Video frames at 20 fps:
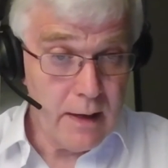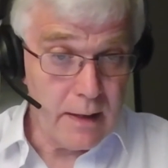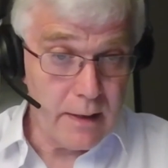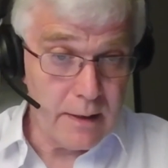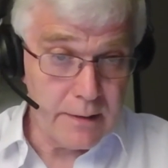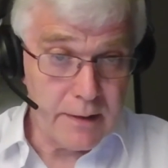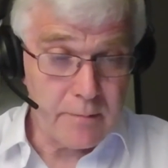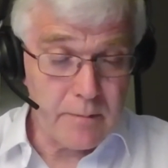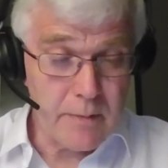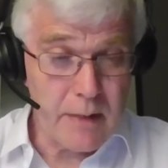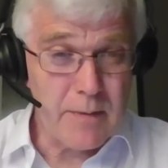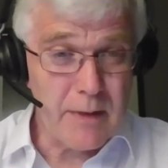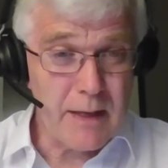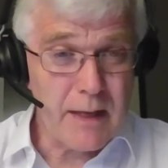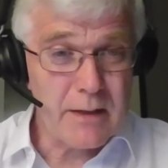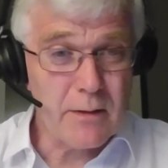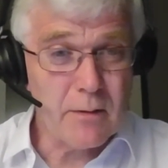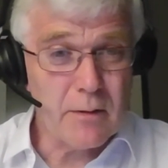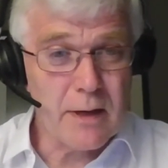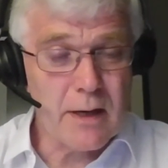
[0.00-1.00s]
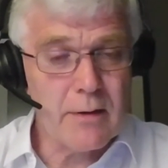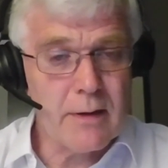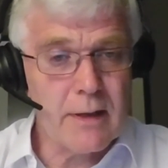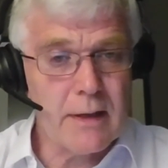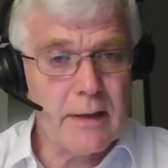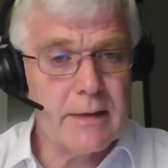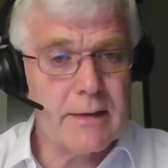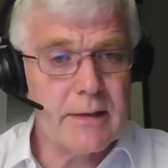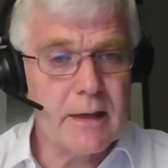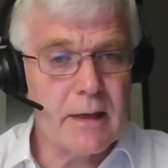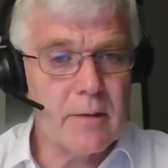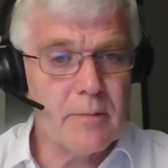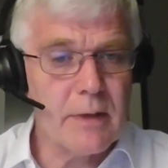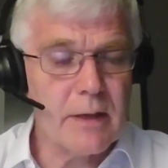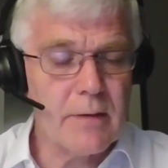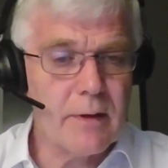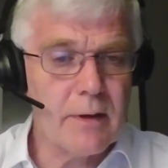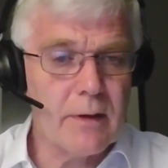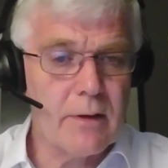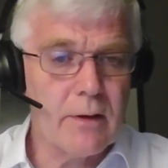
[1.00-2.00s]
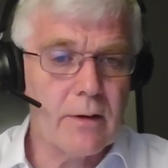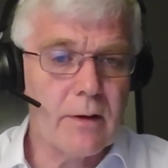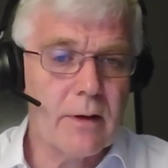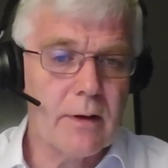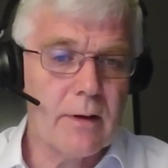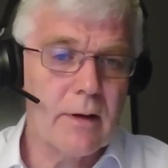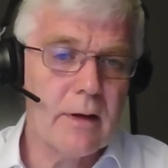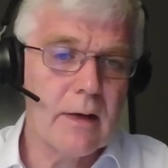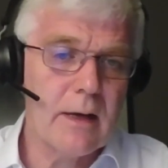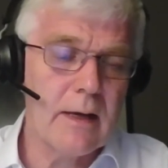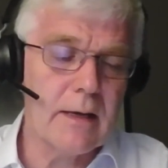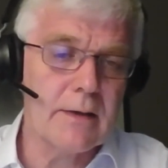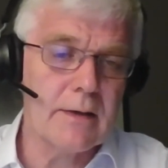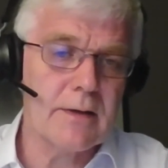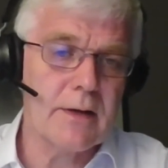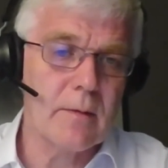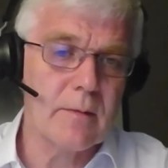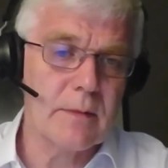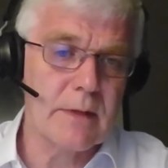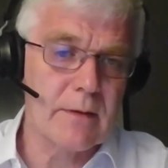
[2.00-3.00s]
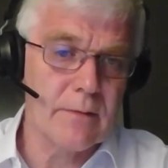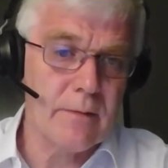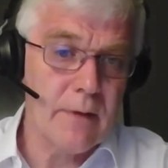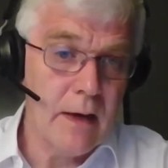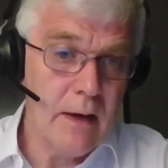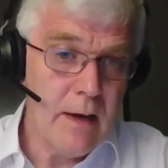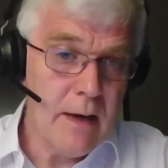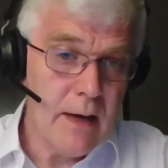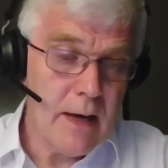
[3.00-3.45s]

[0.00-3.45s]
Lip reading: And I think maybe that whole area needs a little bit of a look in terms of